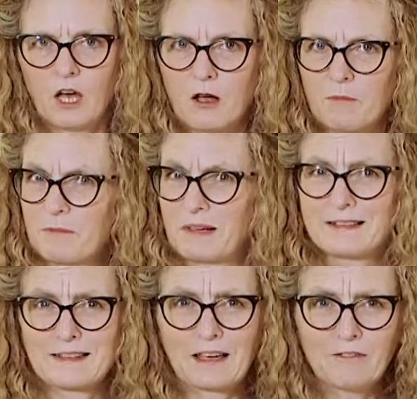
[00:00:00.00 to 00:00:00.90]
something
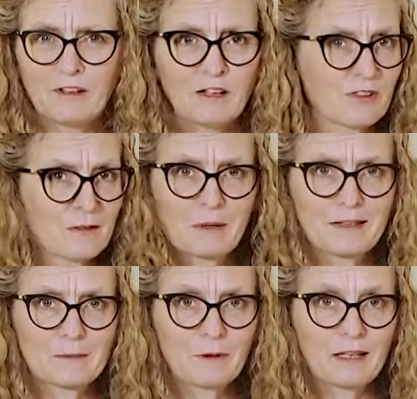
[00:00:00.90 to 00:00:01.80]
savoury or something
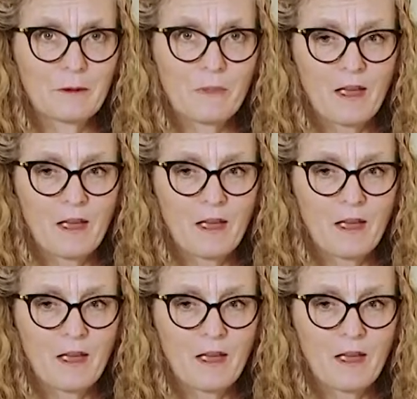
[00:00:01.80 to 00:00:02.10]
sweet.